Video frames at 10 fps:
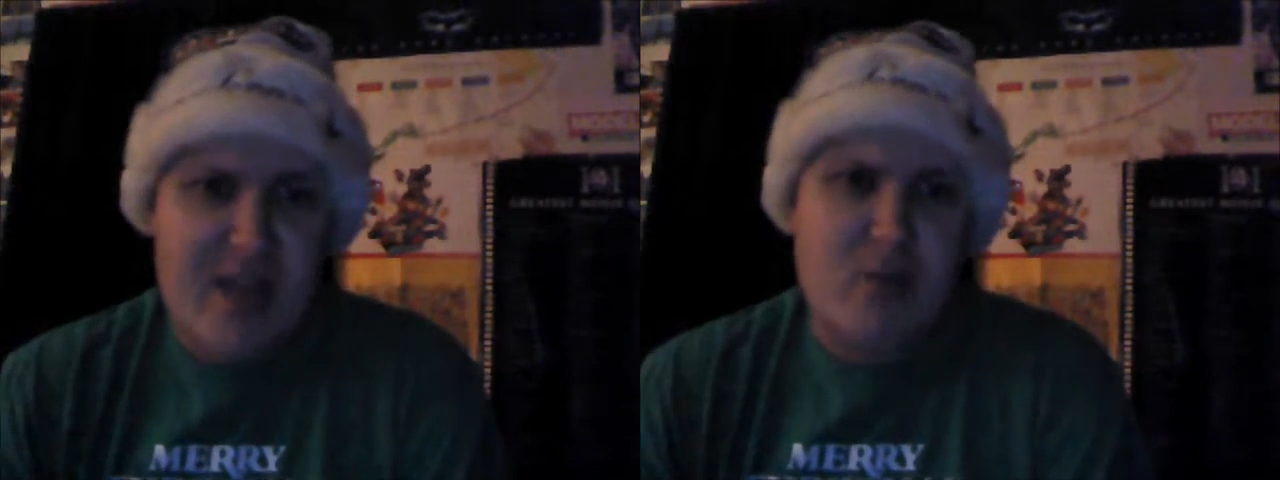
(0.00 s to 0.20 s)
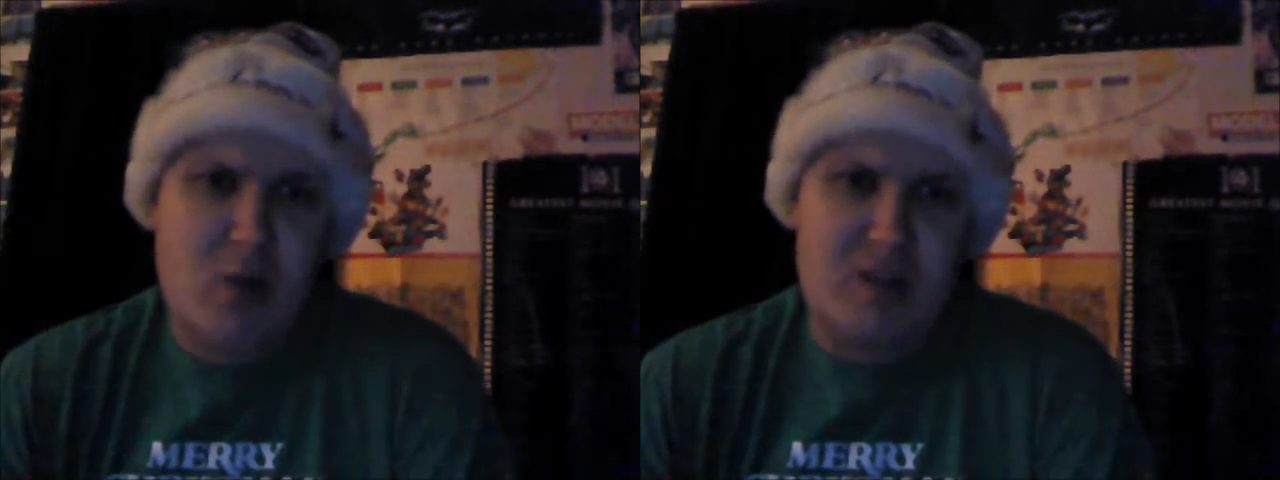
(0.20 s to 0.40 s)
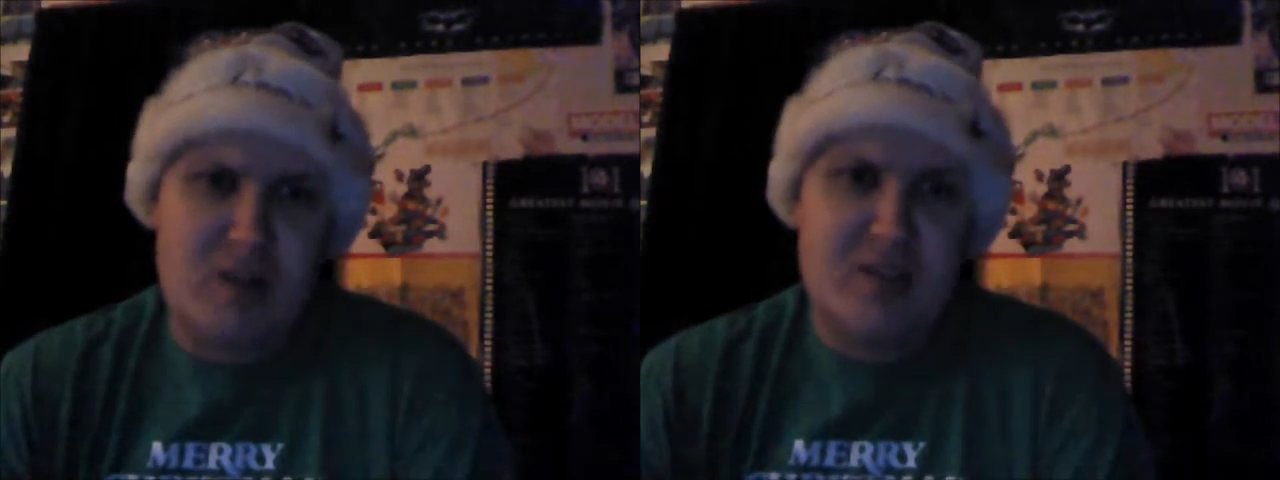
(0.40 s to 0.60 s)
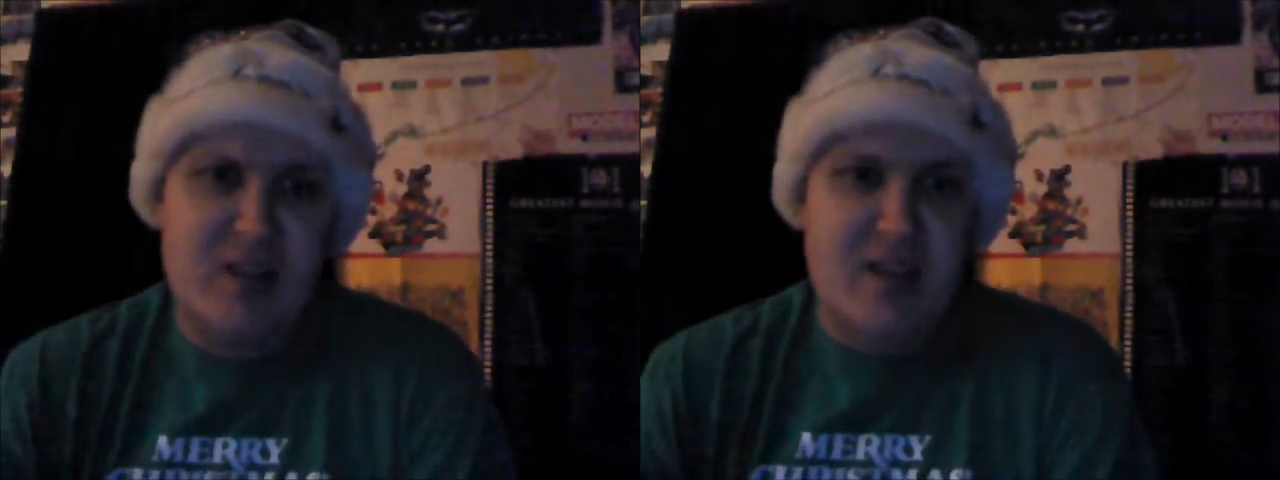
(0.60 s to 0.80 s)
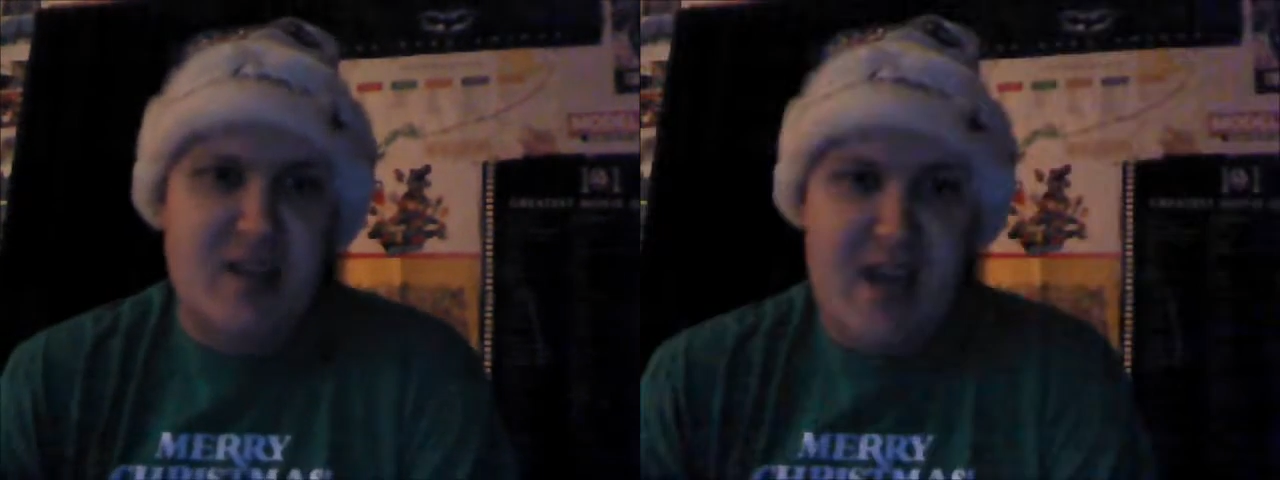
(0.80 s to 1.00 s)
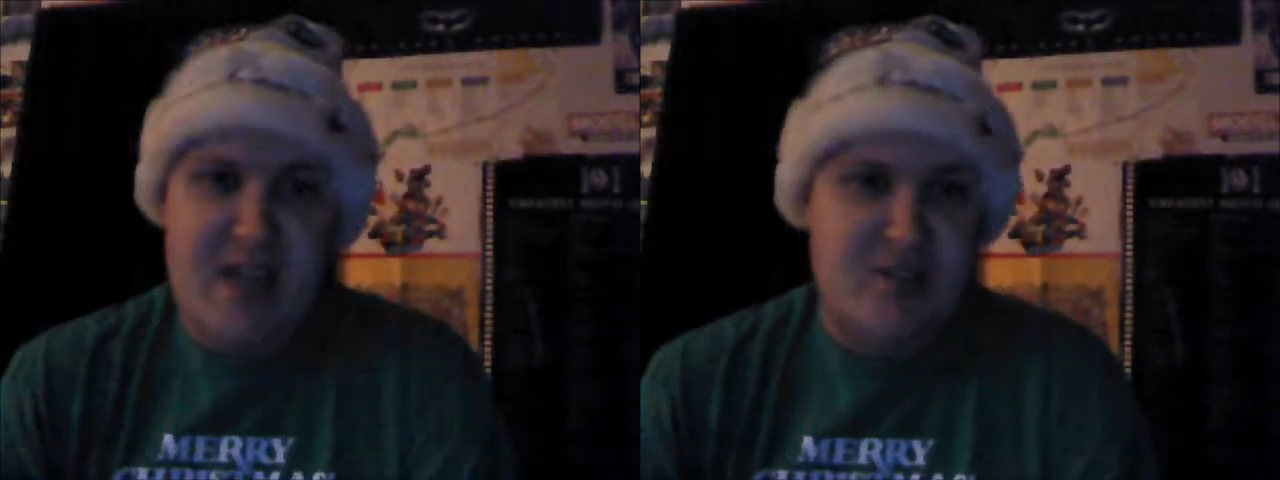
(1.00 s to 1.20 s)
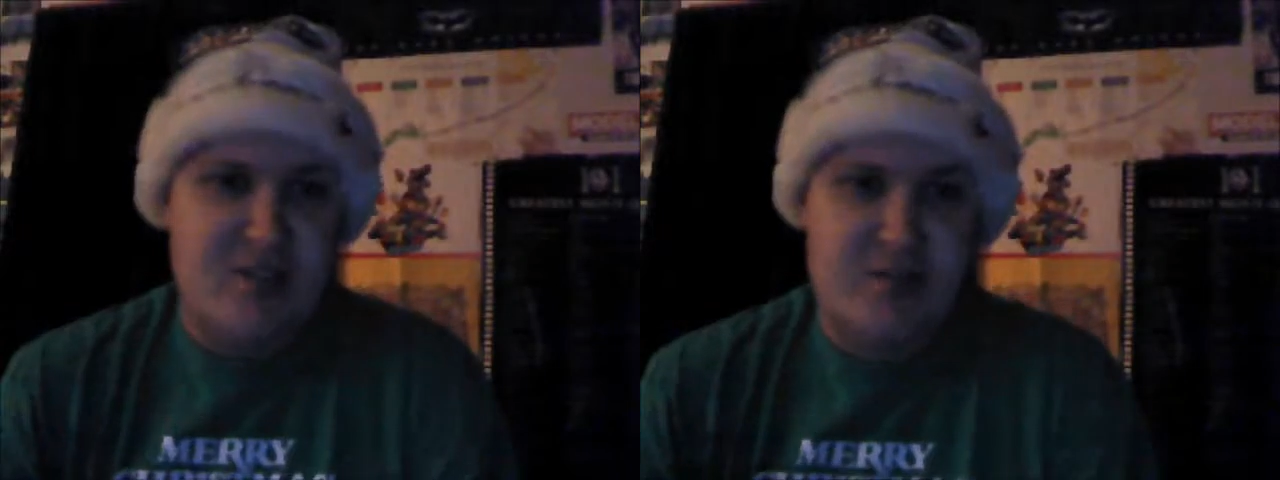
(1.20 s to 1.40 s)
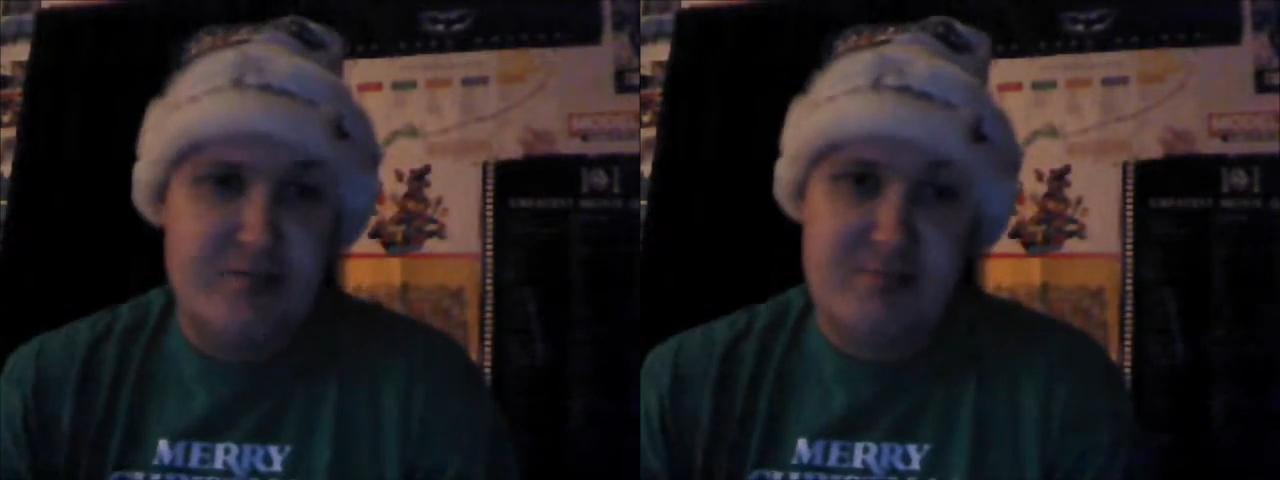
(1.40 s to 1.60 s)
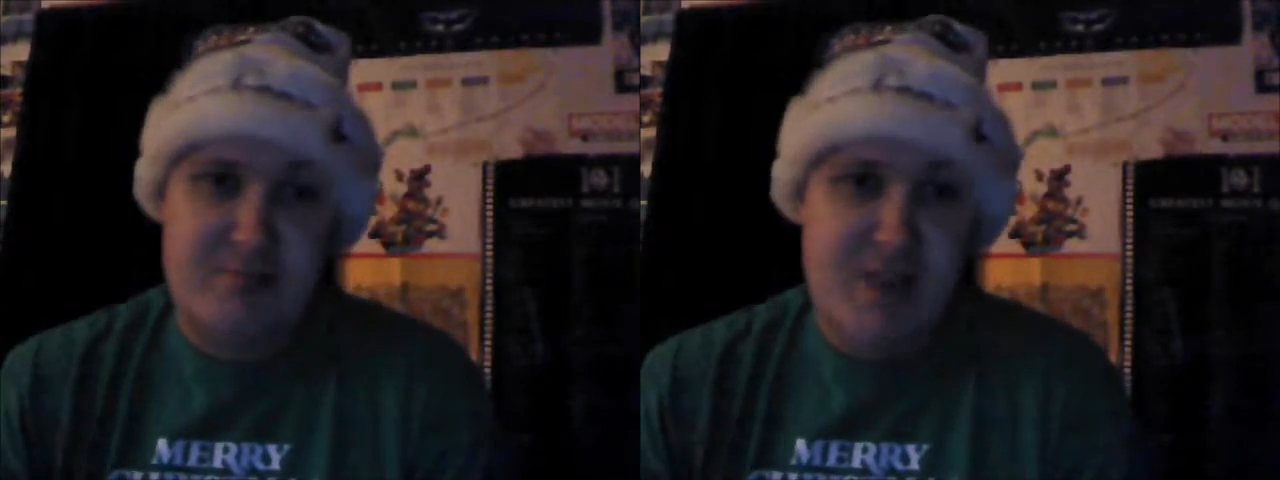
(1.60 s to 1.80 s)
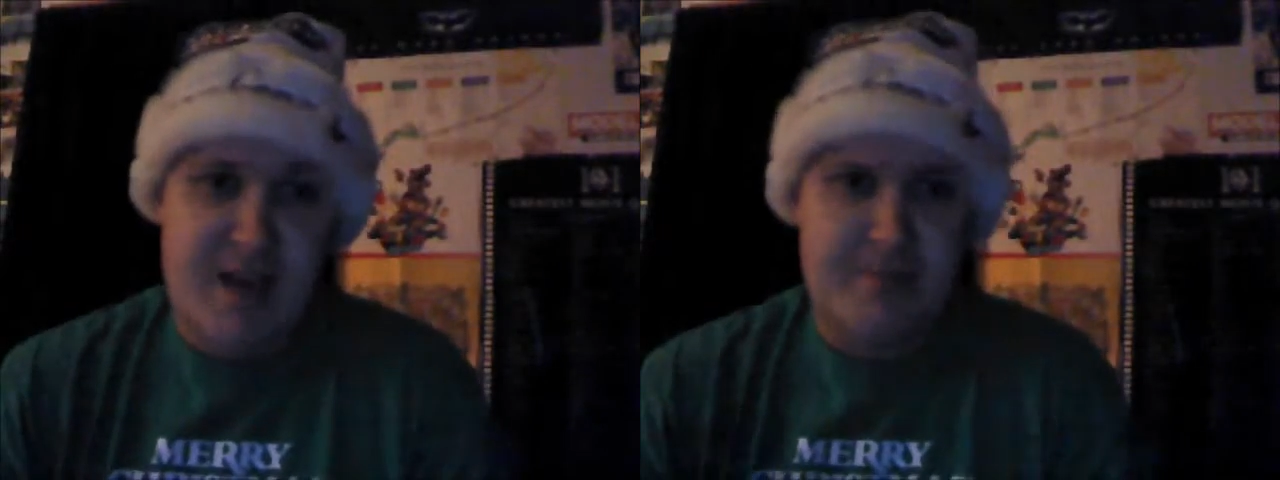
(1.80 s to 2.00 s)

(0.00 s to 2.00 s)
it worked. And yeah,